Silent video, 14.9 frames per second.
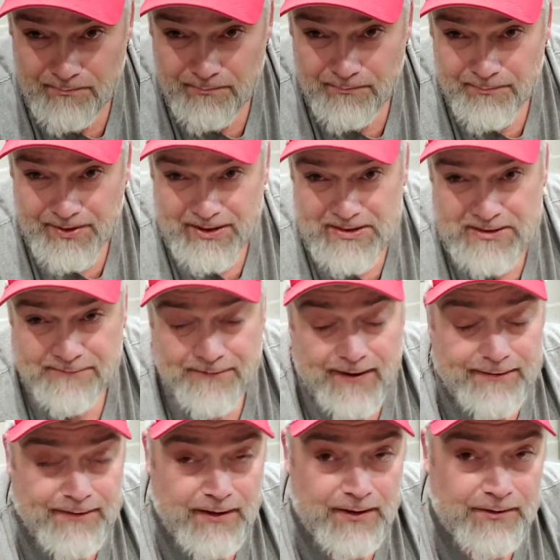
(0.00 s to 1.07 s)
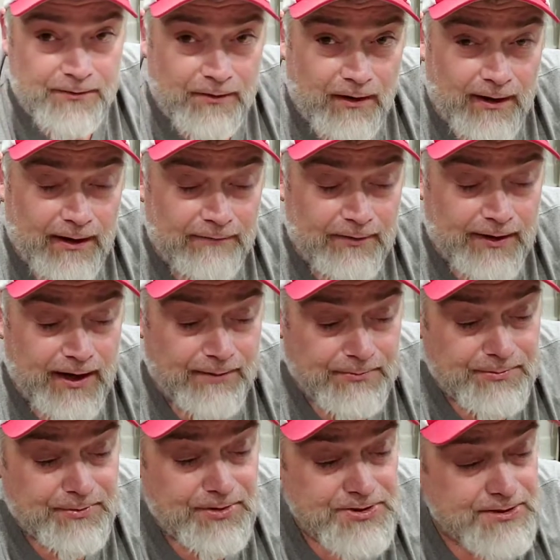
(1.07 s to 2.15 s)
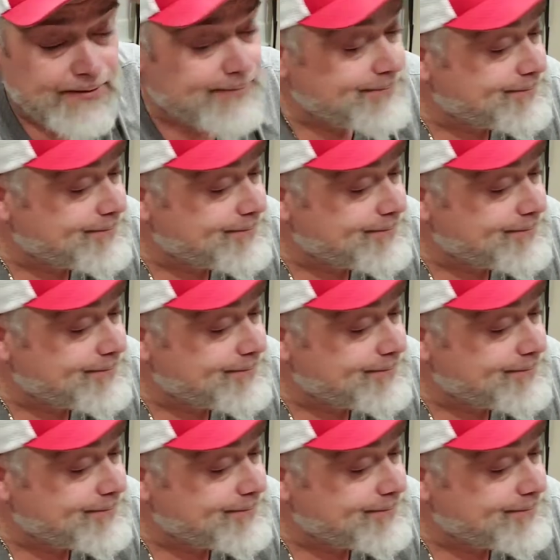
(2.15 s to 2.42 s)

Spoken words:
because of the fact that I do not have a camera person,